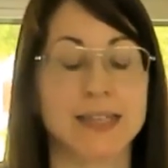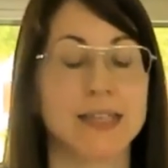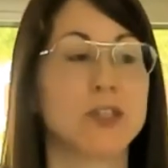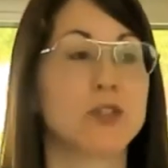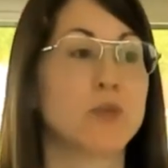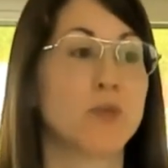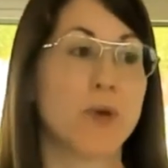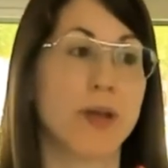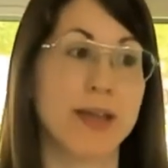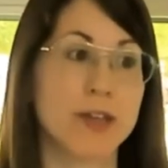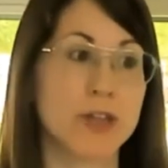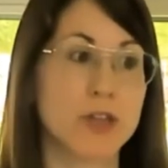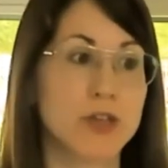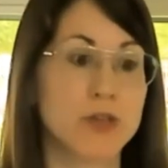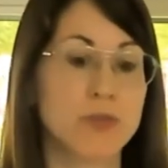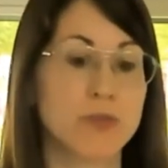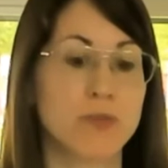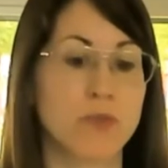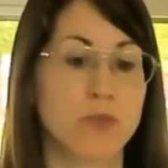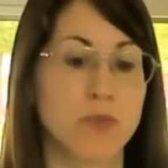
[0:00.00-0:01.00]

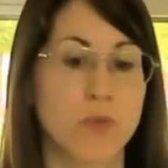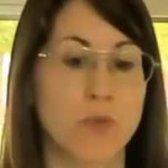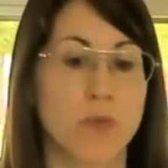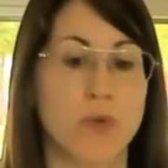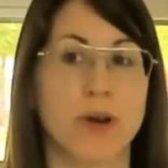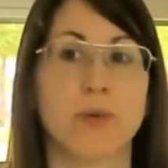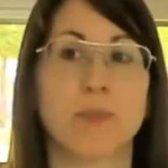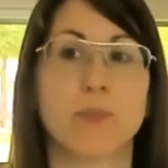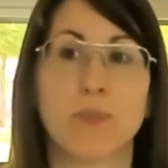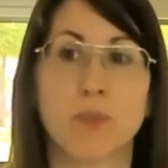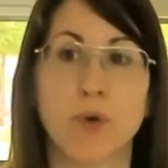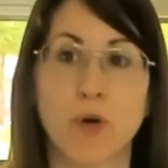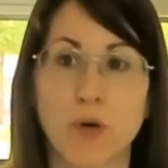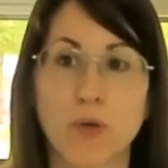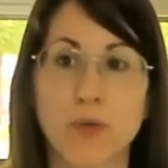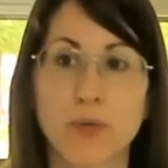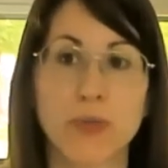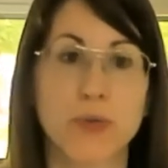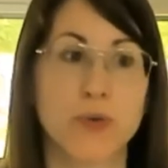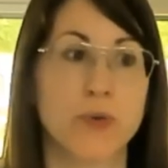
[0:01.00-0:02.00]
situation where
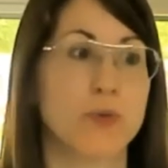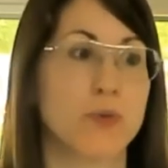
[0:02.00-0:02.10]
both